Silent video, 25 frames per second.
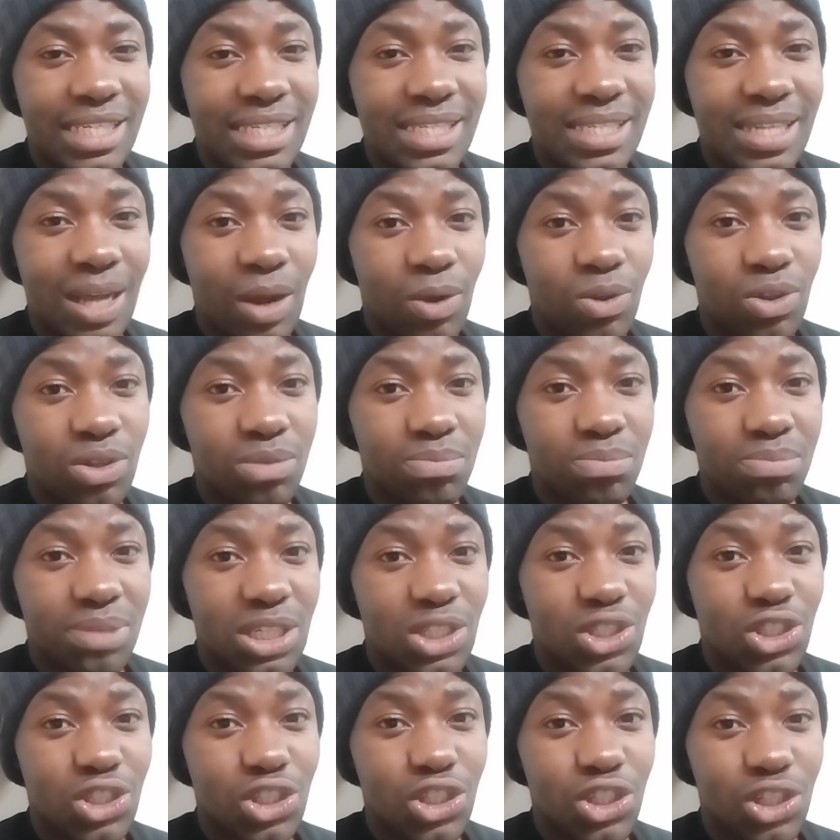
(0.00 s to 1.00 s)
South
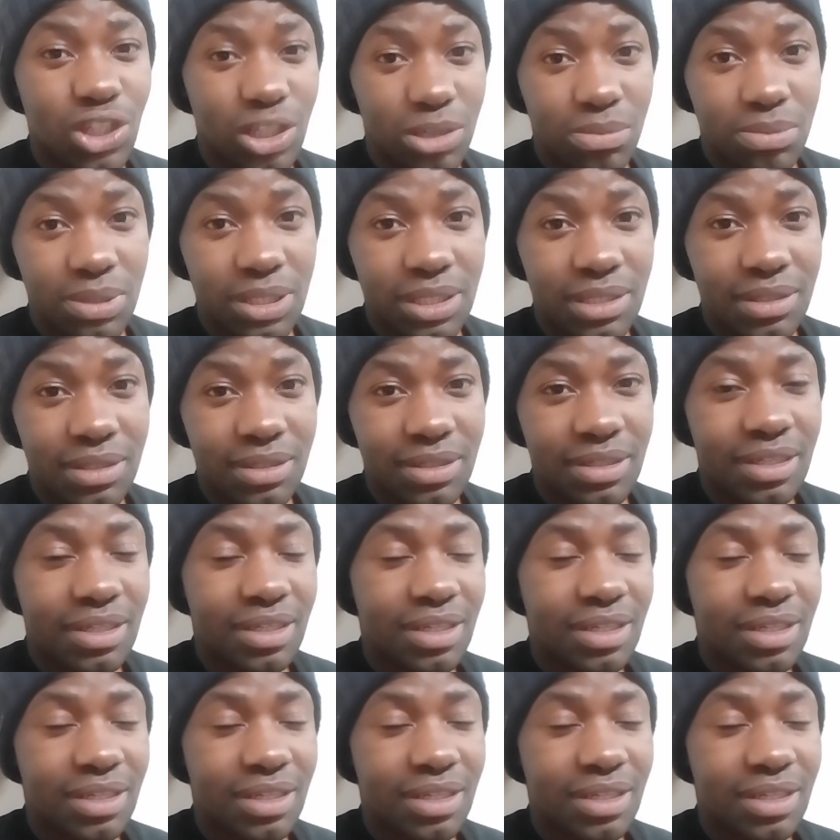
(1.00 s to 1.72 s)
Beach, Durban.